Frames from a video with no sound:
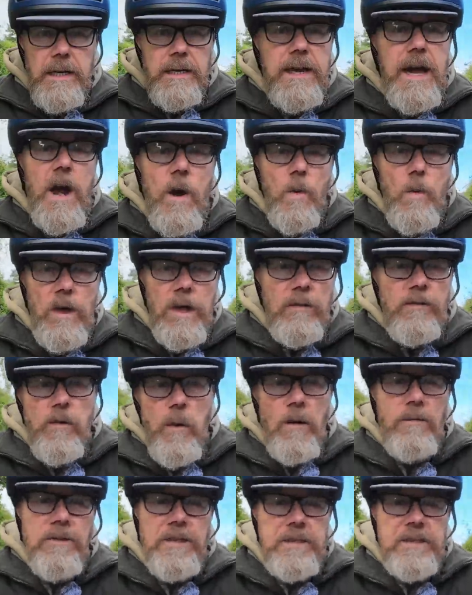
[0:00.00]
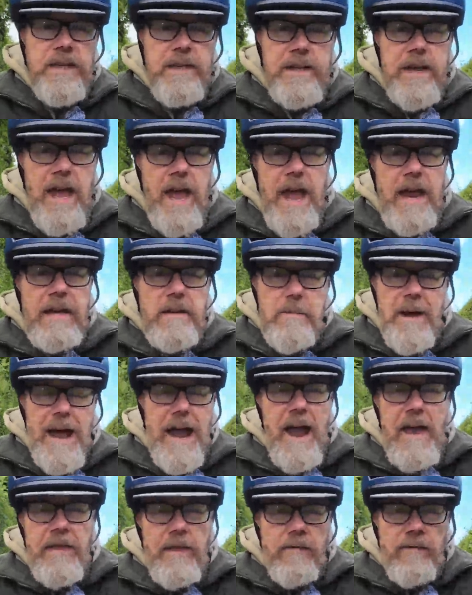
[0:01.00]
Now, if you haven't seen any of my
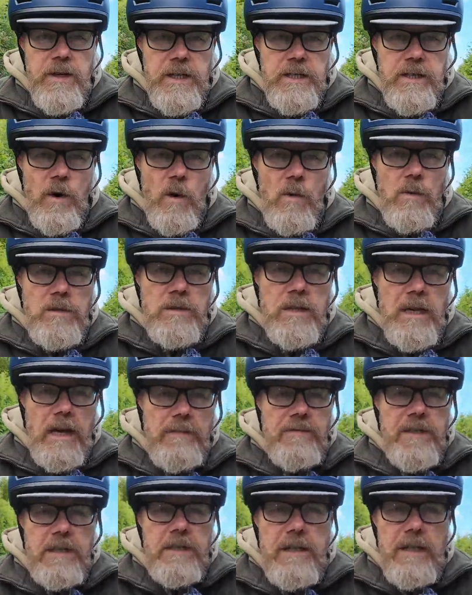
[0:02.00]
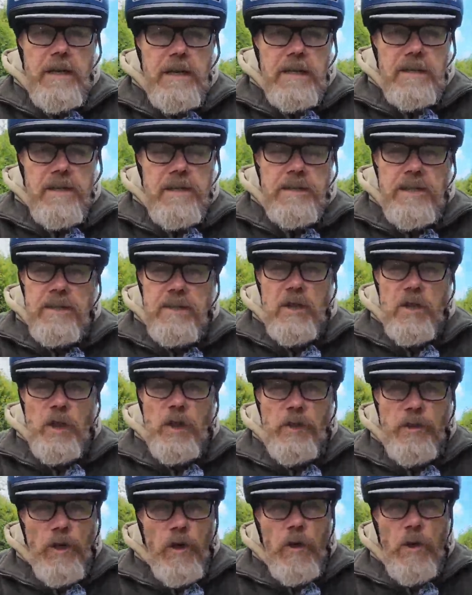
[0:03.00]
other videos, I've done, this is the
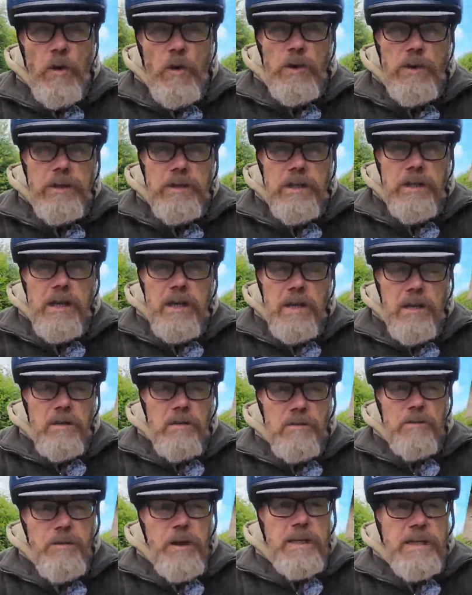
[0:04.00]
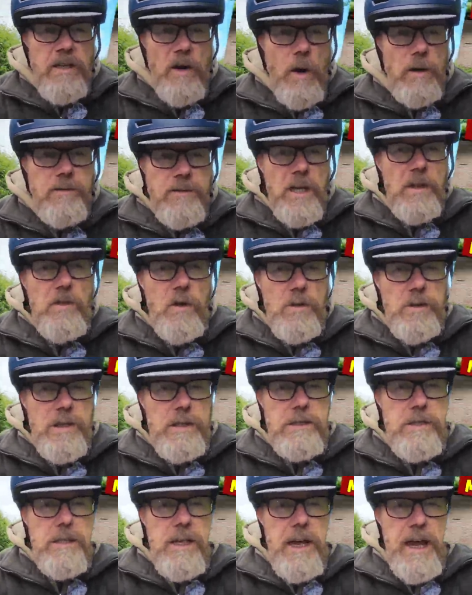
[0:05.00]
third video I've done on
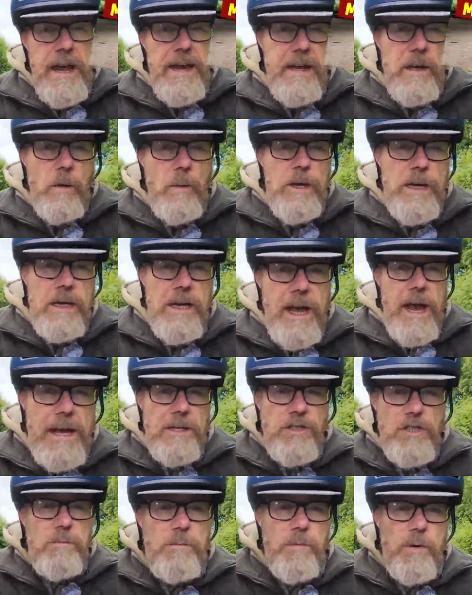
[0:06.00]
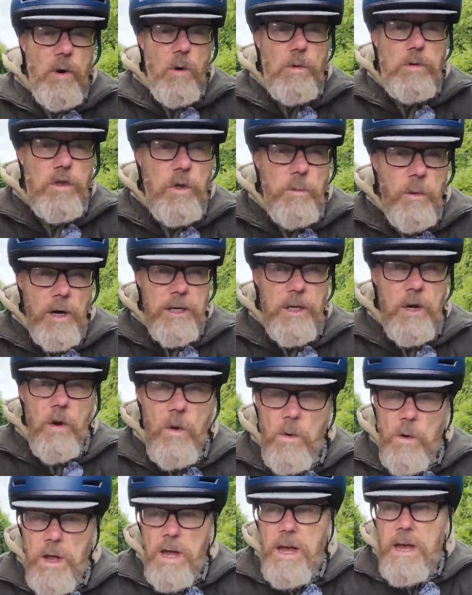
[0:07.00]
this Engwe Engine Pro
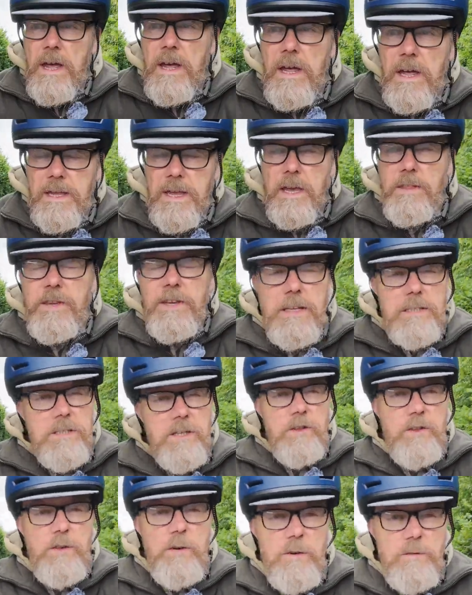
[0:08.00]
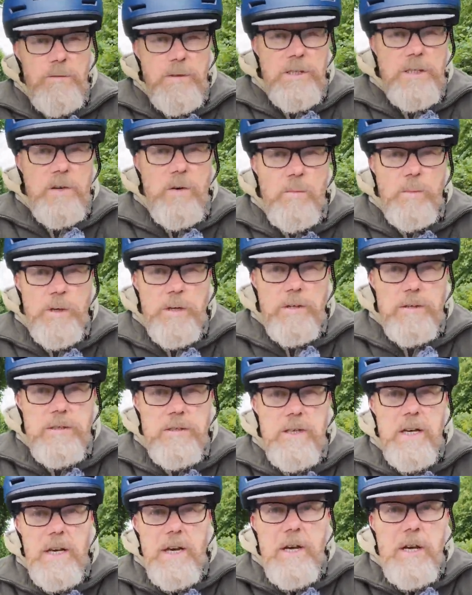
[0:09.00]
2.0. Yeah, I think it's the third video
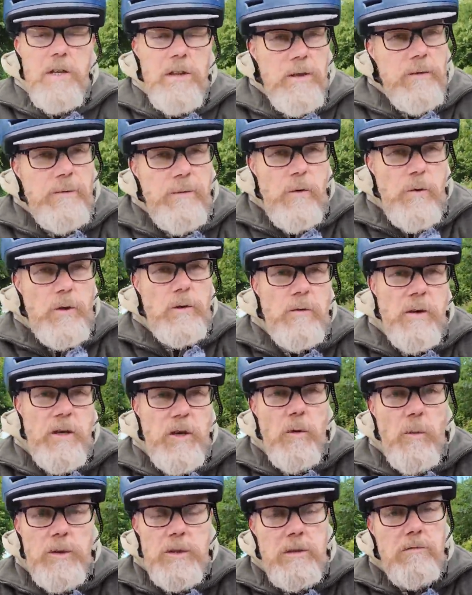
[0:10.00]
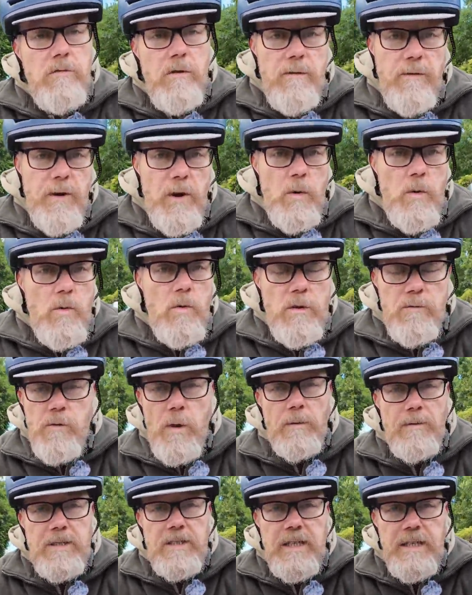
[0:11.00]
because the first video was the review. If you
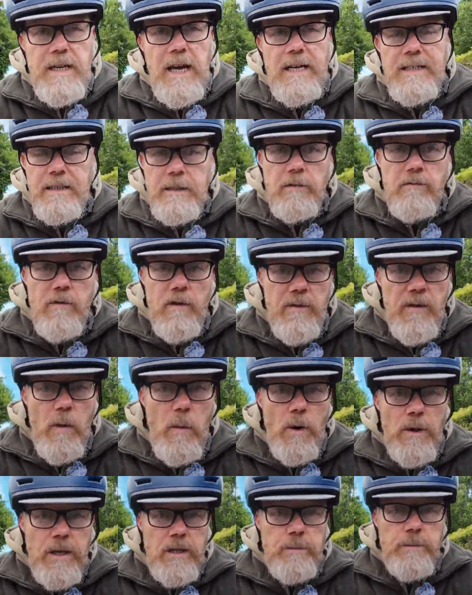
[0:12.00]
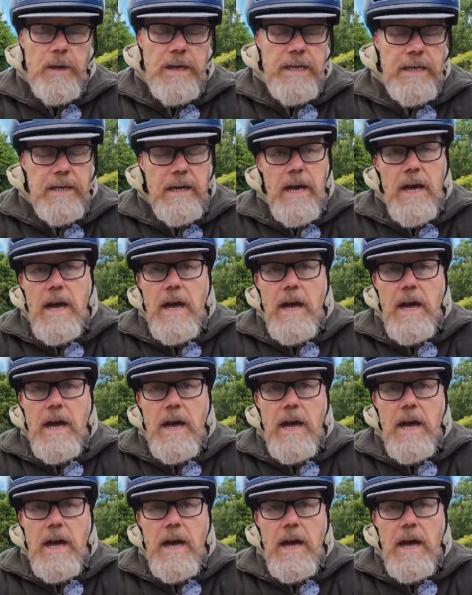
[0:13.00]
haven't seen it, I did a review on this bike.